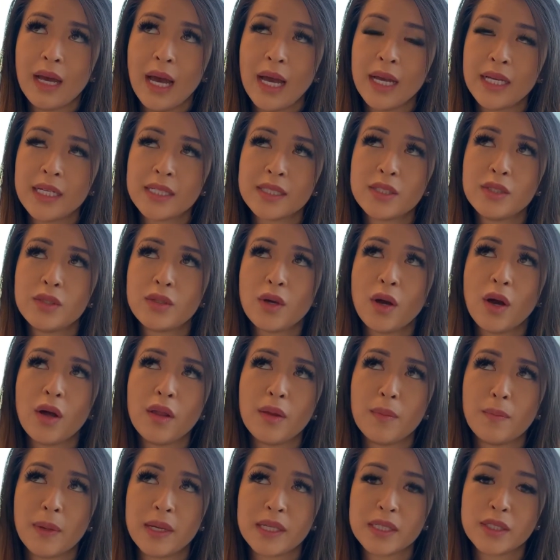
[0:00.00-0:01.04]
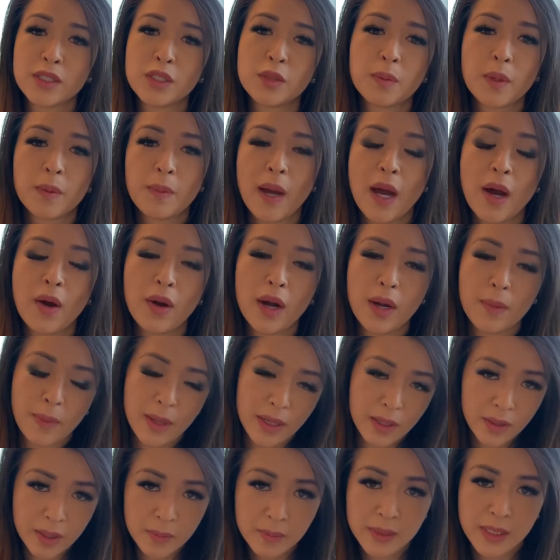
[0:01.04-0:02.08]
I guess you call it my superpower and
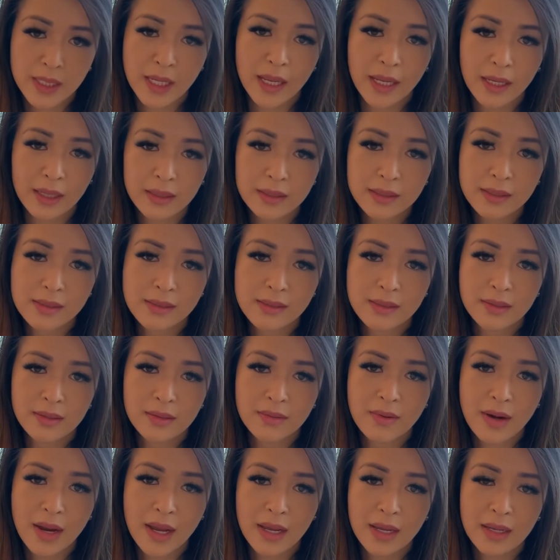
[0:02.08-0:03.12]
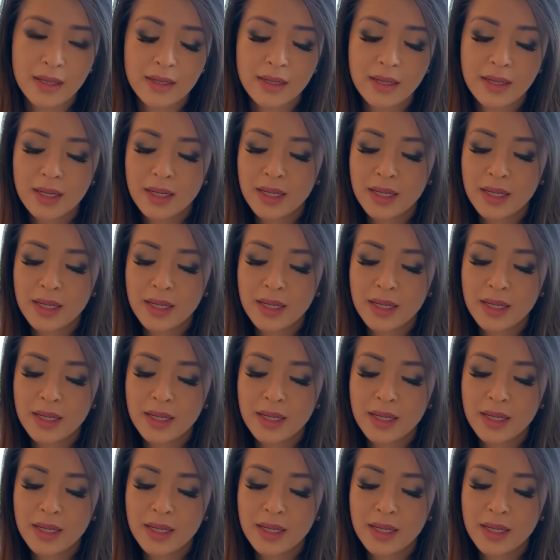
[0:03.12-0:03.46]
my kryptonite, right?